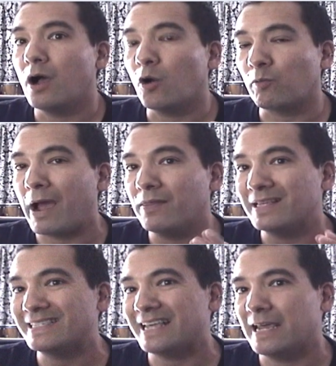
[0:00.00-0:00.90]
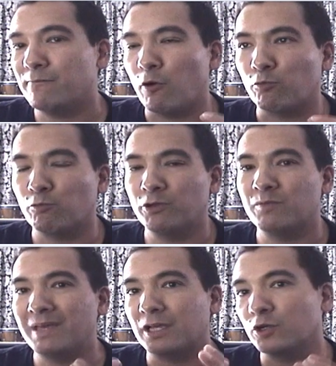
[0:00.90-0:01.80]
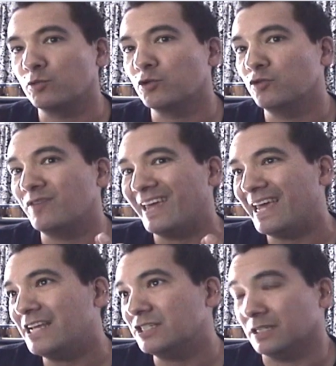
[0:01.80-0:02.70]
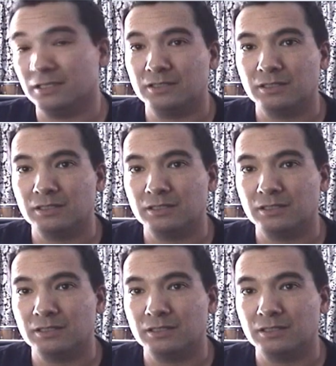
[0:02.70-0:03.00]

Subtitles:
around the same rhythmic groove engine,